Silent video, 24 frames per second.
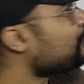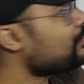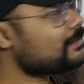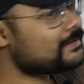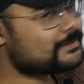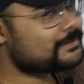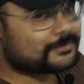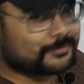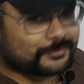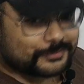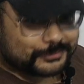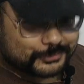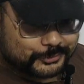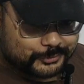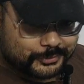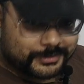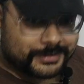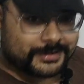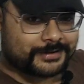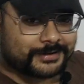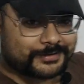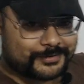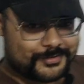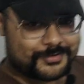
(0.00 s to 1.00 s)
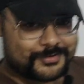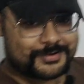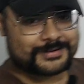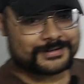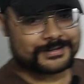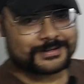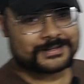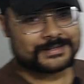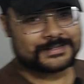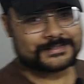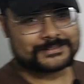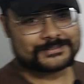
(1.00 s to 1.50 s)
of it is also an
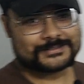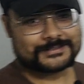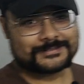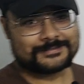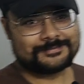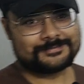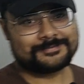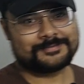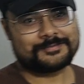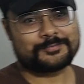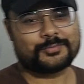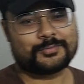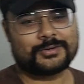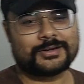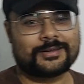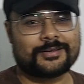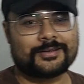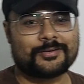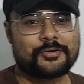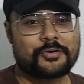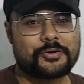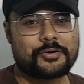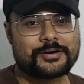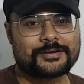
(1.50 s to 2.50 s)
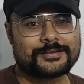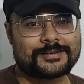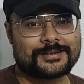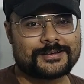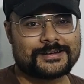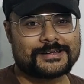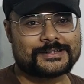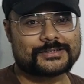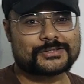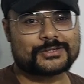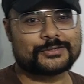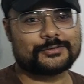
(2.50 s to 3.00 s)
unordered collection, but unordered
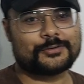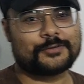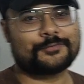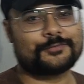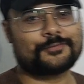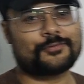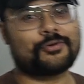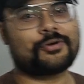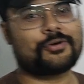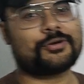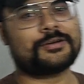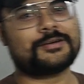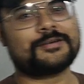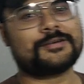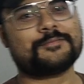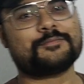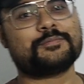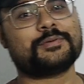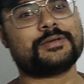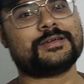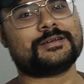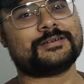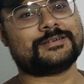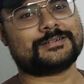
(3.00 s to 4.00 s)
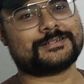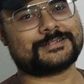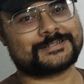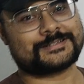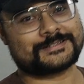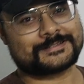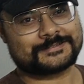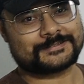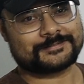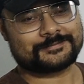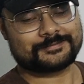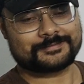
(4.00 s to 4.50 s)
collection of ordered
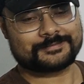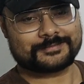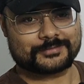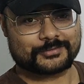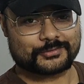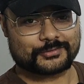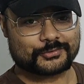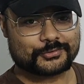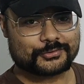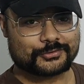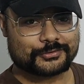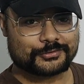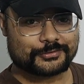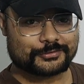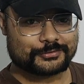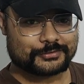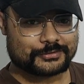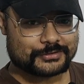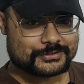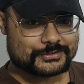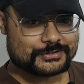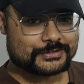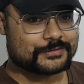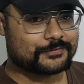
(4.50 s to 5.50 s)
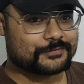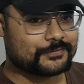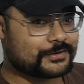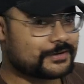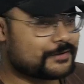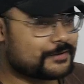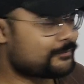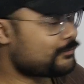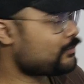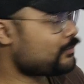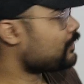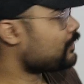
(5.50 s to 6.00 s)
pairs. So this is a very